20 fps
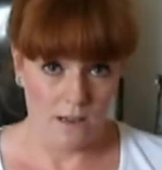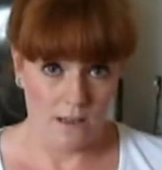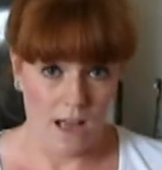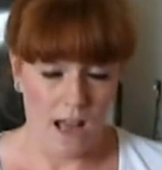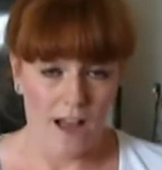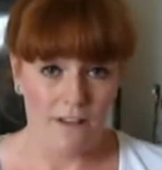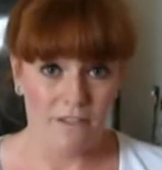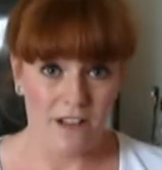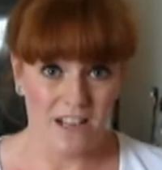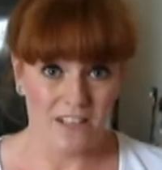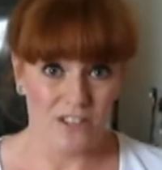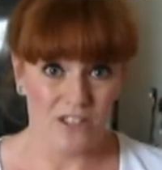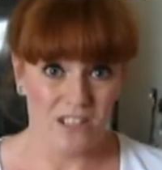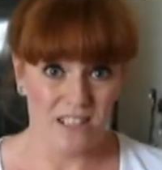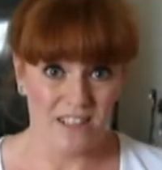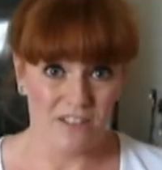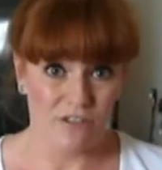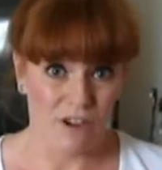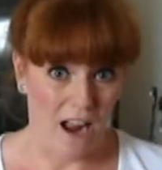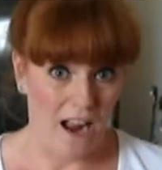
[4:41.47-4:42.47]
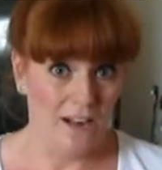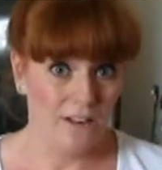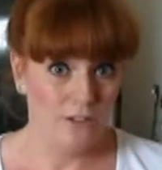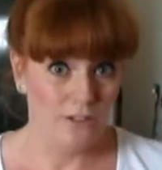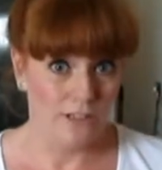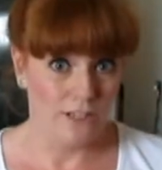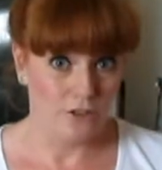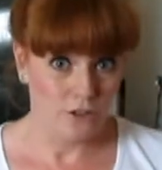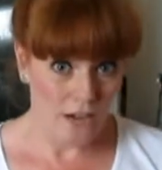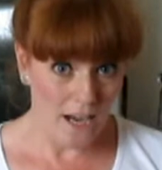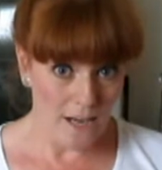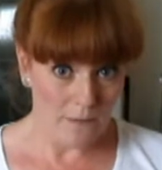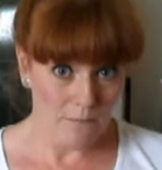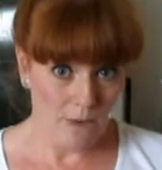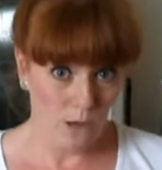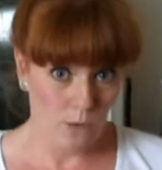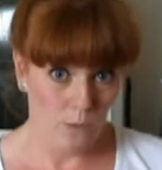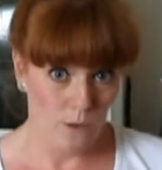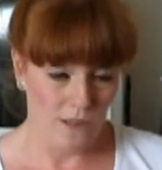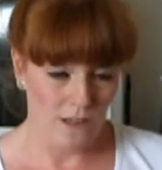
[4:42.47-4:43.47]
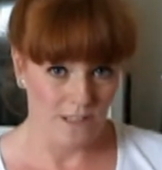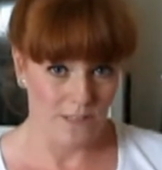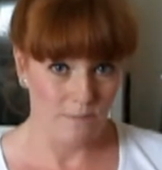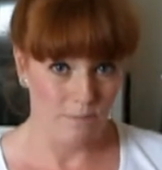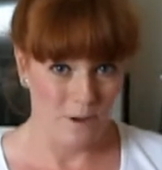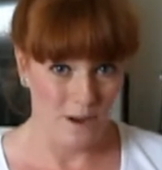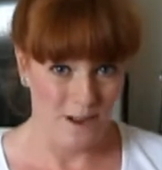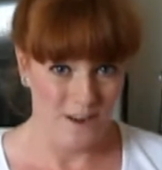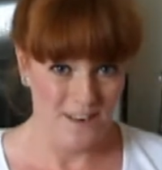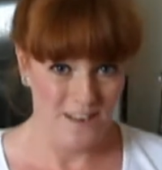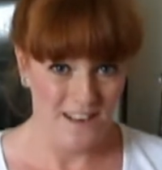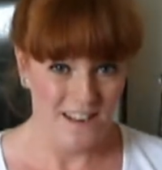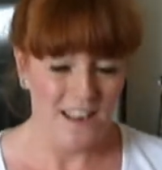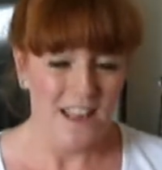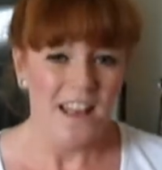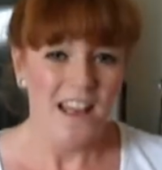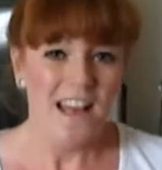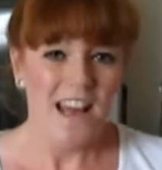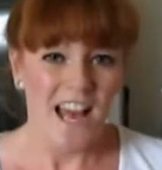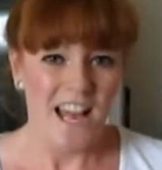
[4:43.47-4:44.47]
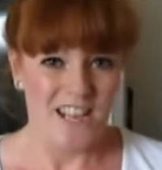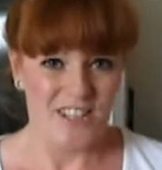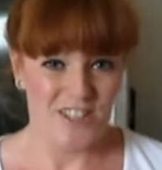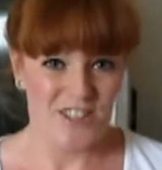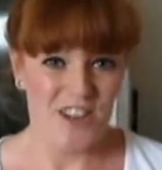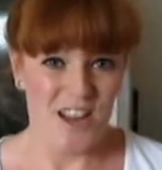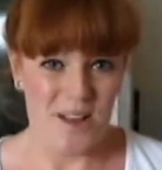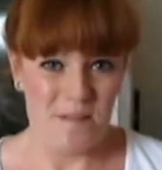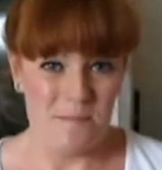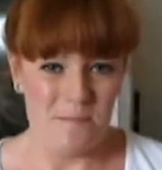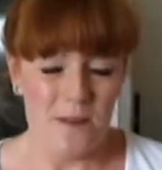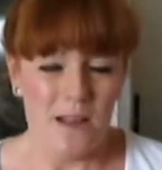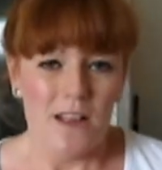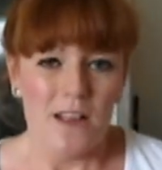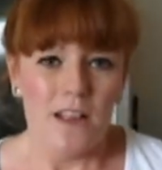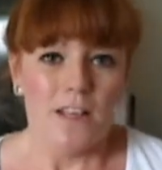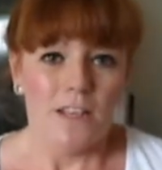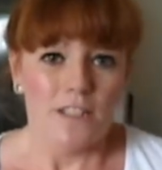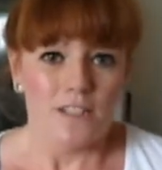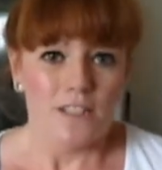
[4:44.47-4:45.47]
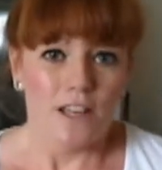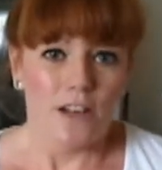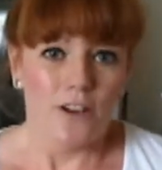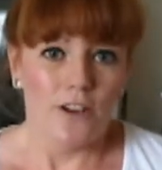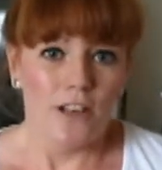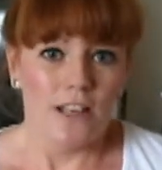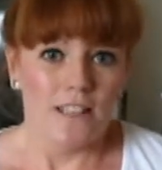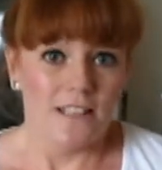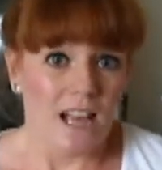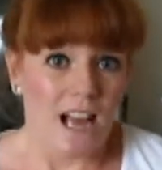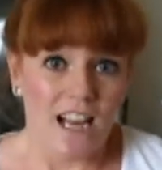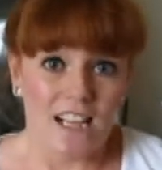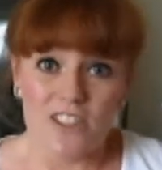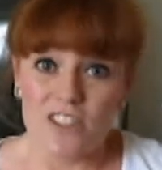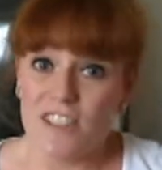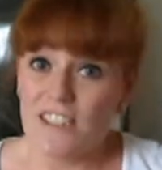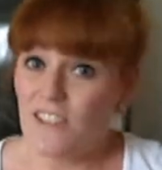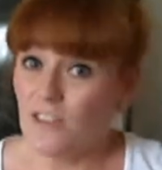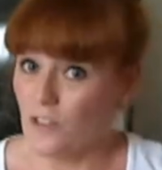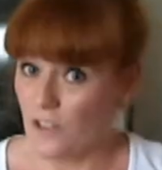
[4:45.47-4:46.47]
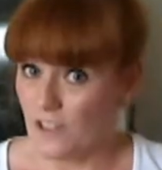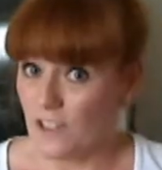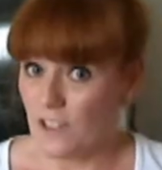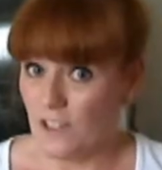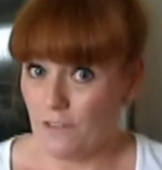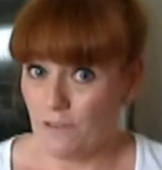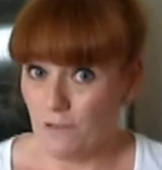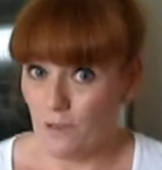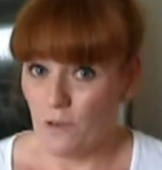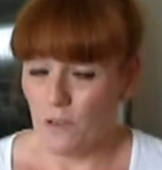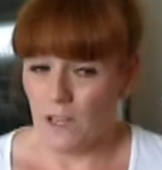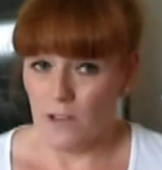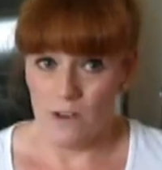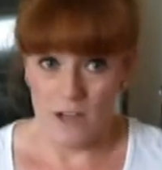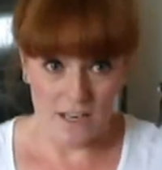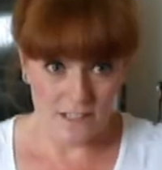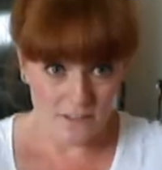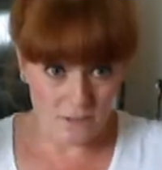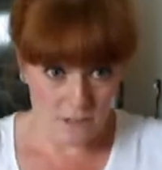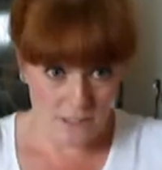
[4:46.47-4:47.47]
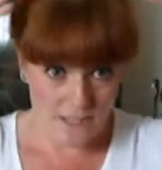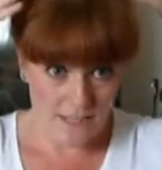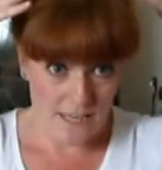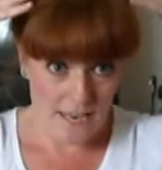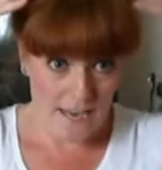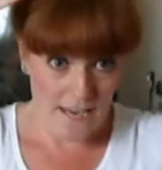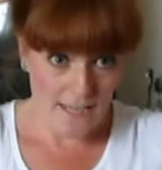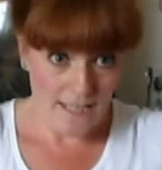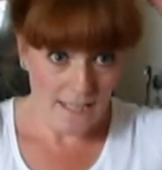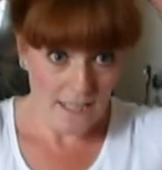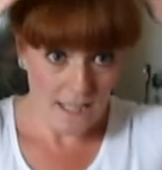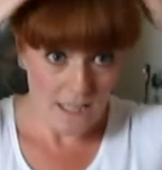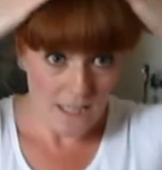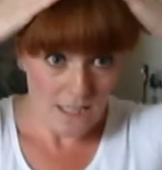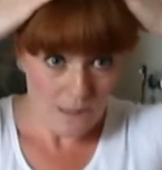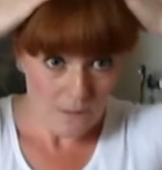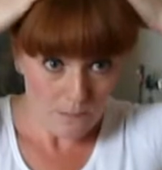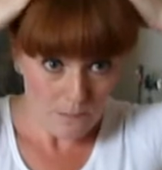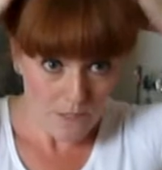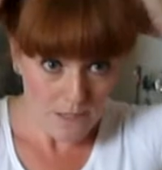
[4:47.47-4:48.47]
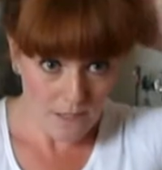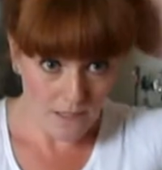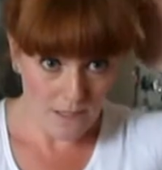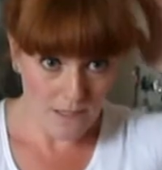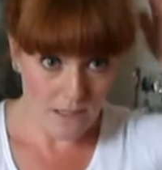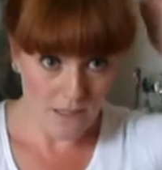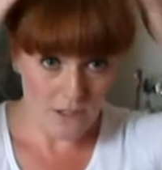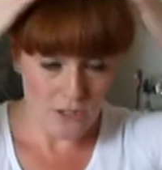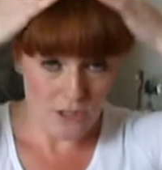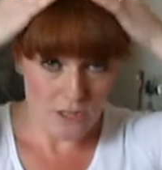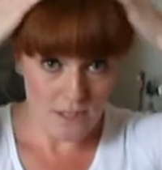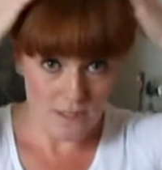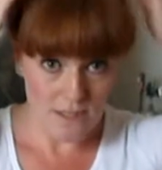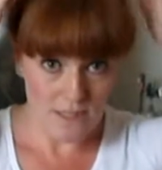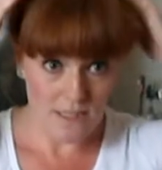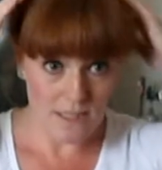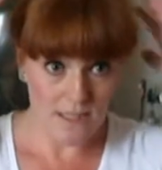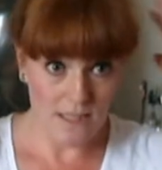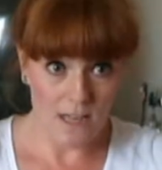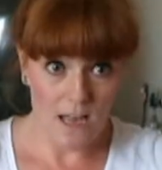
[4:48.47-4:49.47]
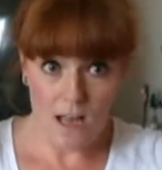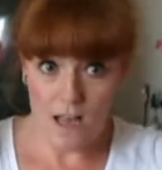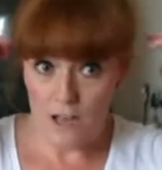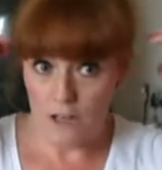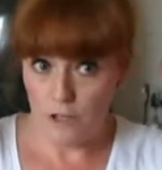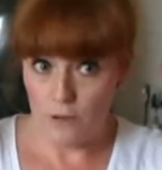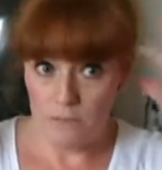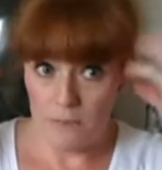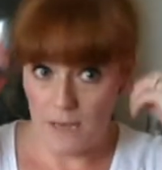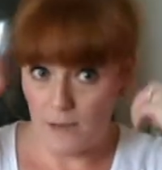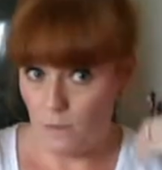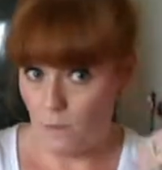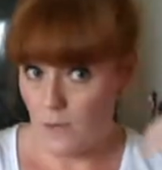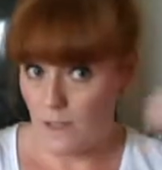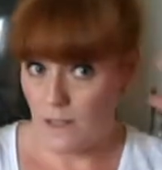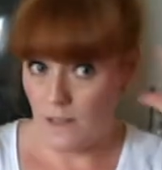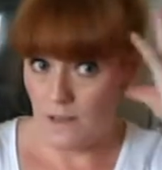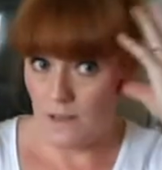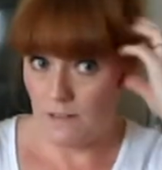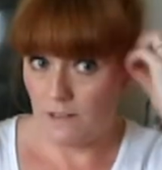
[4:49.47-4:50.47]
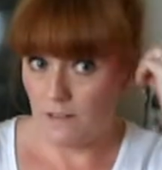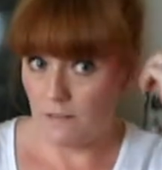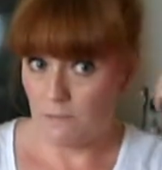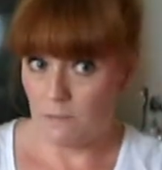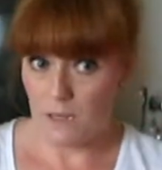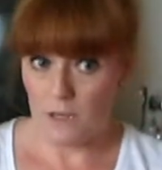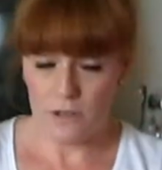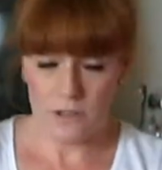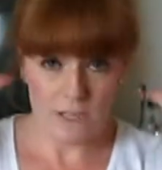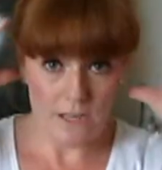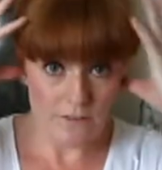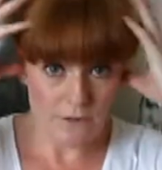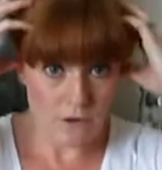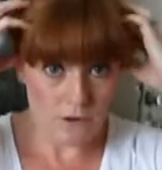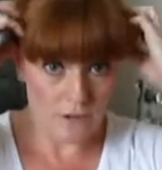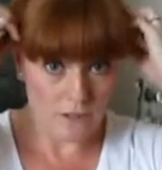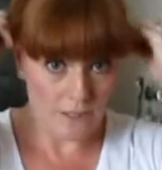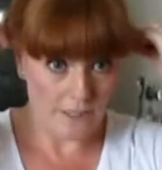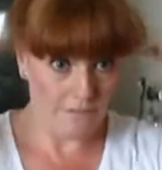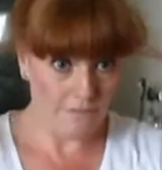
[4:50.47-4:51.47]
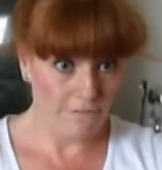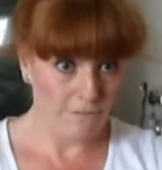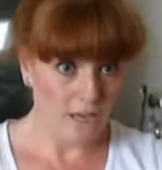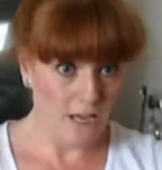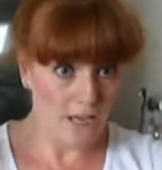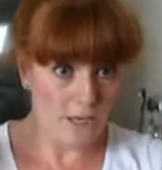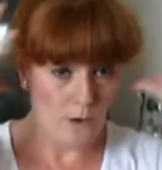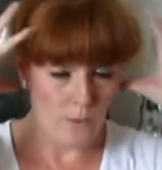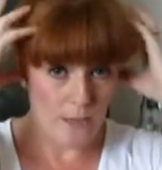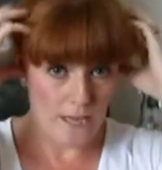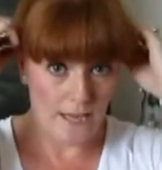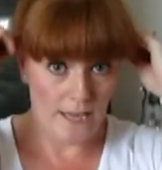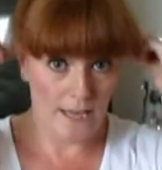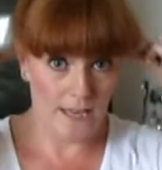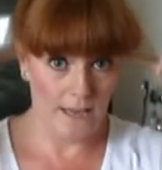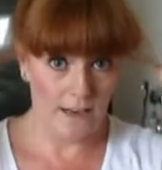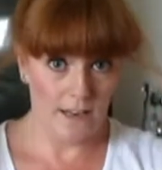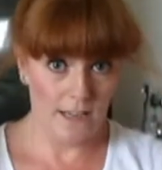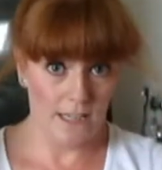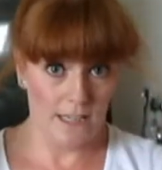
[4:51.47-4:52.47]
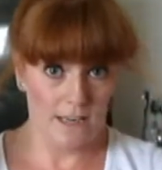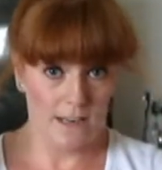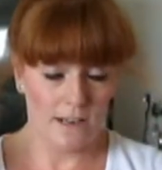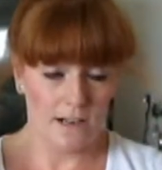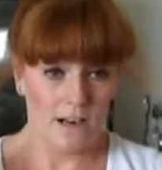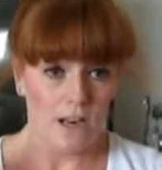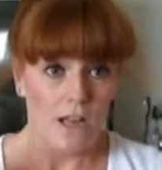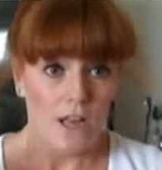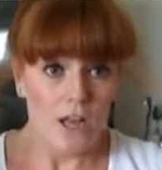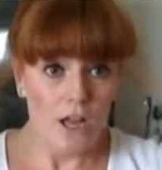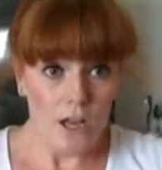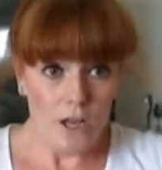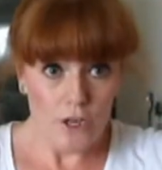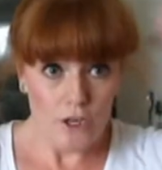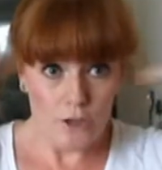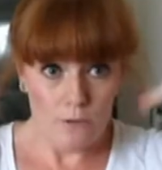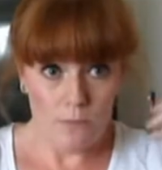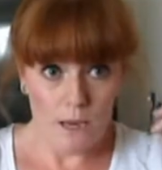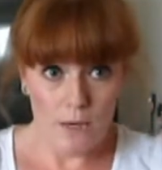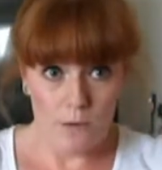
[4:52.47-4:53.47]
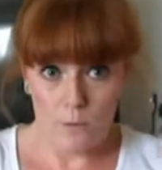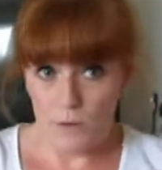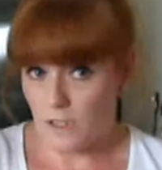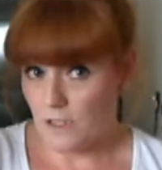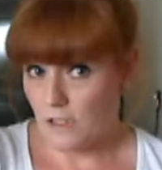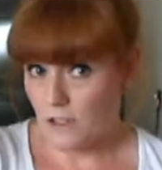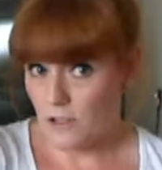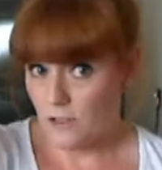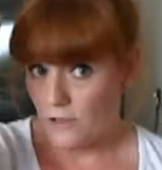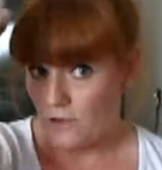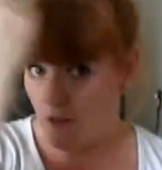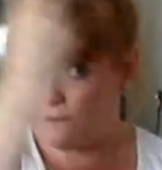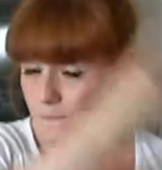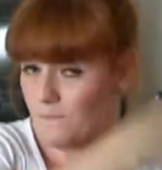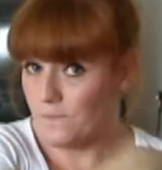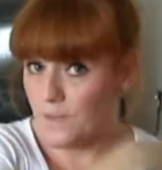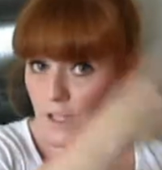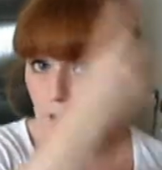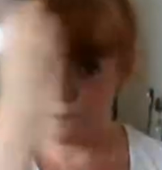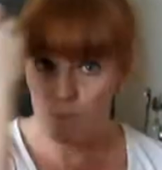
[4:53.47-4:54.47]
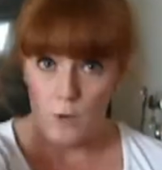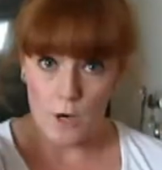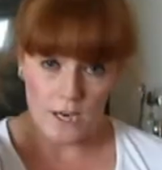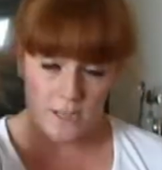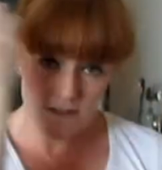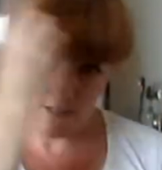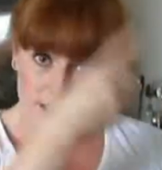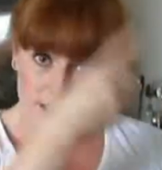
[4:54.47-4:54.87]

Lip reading: I've actually ran on the treadmill with this bun at gym, so it's actually not going to fall out. I don't need any clips. As you can see, you might want to, because I've got like flyaway hair here, you might want to spritz